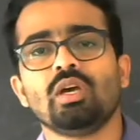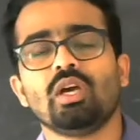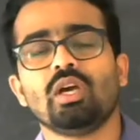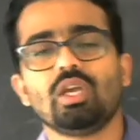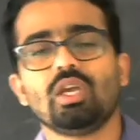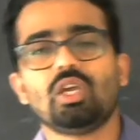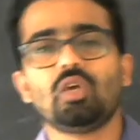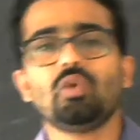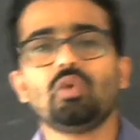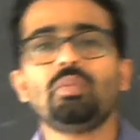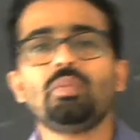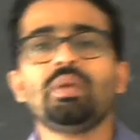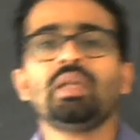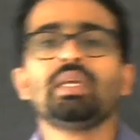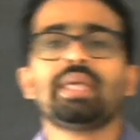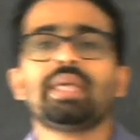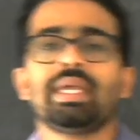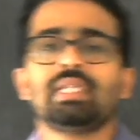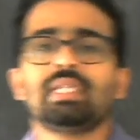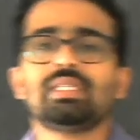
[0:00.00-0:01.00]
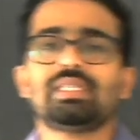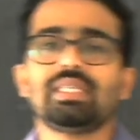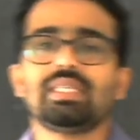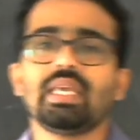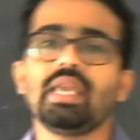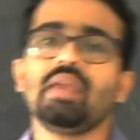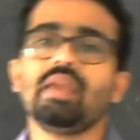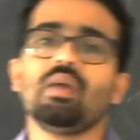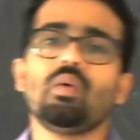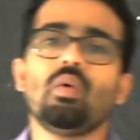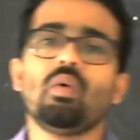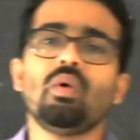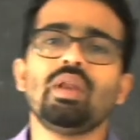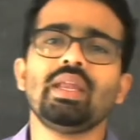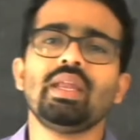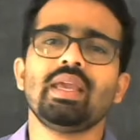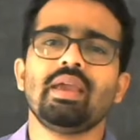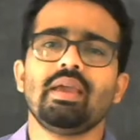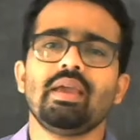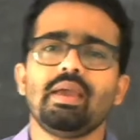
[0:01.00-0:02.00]
human can see
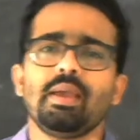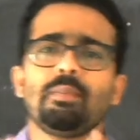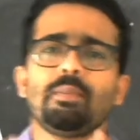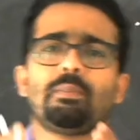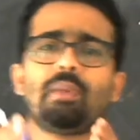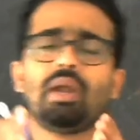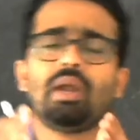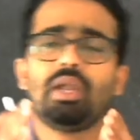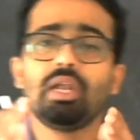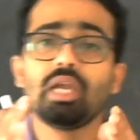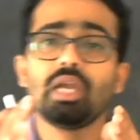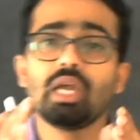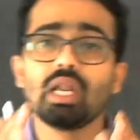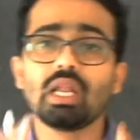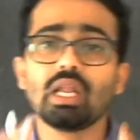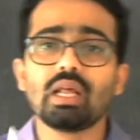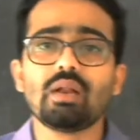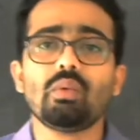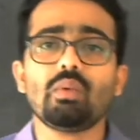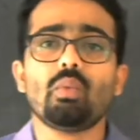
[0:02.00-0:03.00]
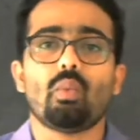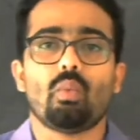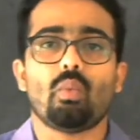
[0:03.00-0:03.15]
only a particular